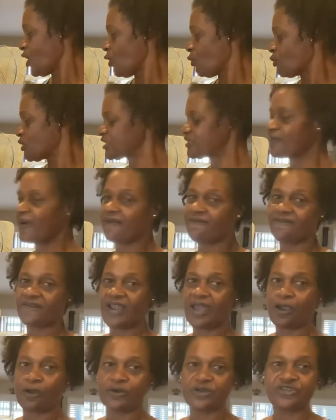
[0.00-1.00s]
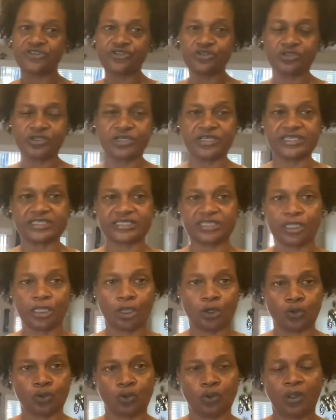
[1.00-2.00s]
once my flour and sugar gets
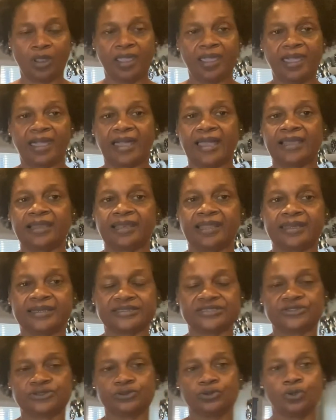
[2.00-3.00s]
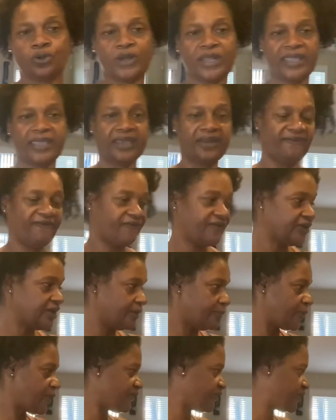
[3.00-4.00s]
low, I like to go ahead and fill
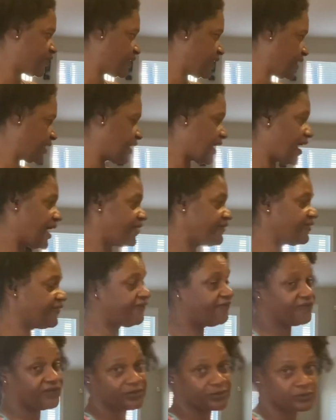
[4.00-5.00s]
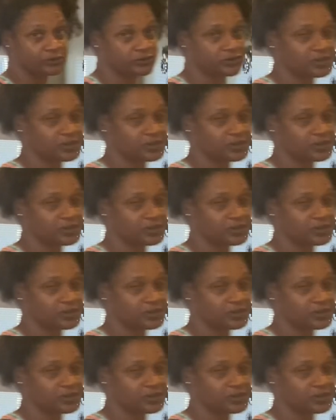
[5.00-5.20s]
up everything and have it filled.